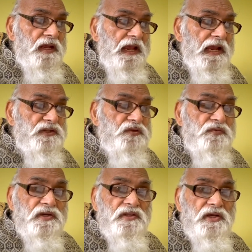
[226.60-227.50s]
As
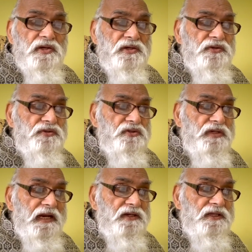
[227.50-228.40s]
for their
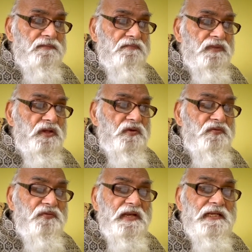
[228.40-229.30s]
understanding,
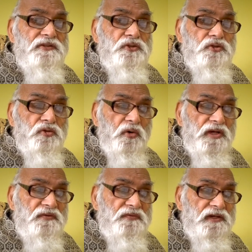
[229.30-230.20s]
feel
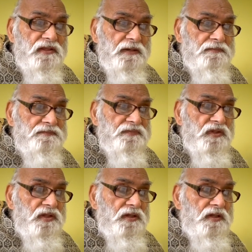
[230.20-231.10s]
sorry for them,
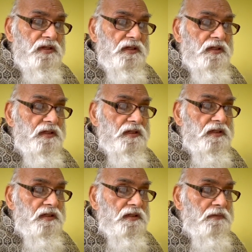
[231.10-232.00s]

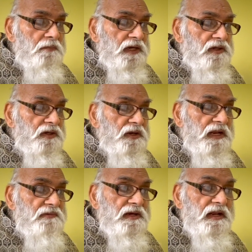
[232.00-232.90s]
but
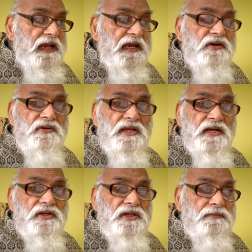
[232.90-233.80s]
never angry
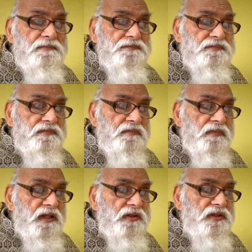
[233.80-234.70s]
at them.
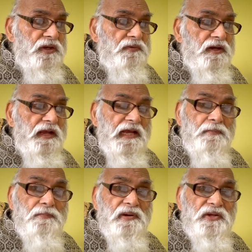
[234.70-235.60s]
They were
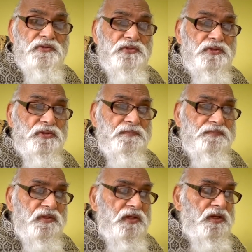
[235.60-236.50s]
helpless.
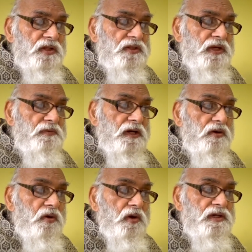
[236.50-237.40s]
They were
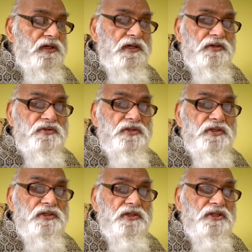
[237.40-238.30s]
caught in a
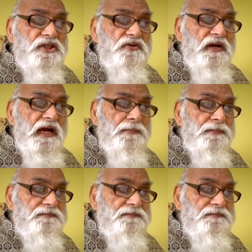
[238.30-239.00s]
certain trap.